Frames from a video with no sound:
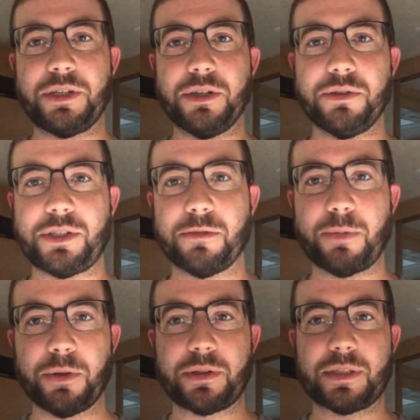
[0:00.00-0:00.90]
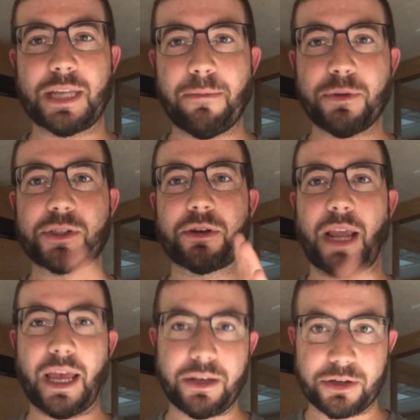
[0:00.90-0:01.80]
reduce your both
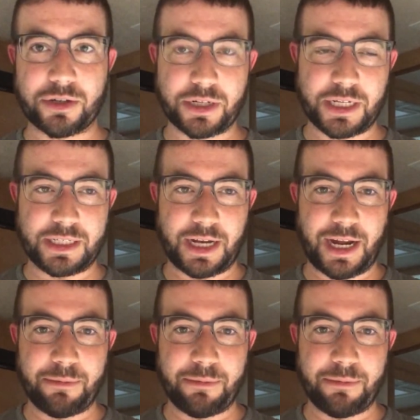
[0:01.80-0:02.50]
temperature and your cooking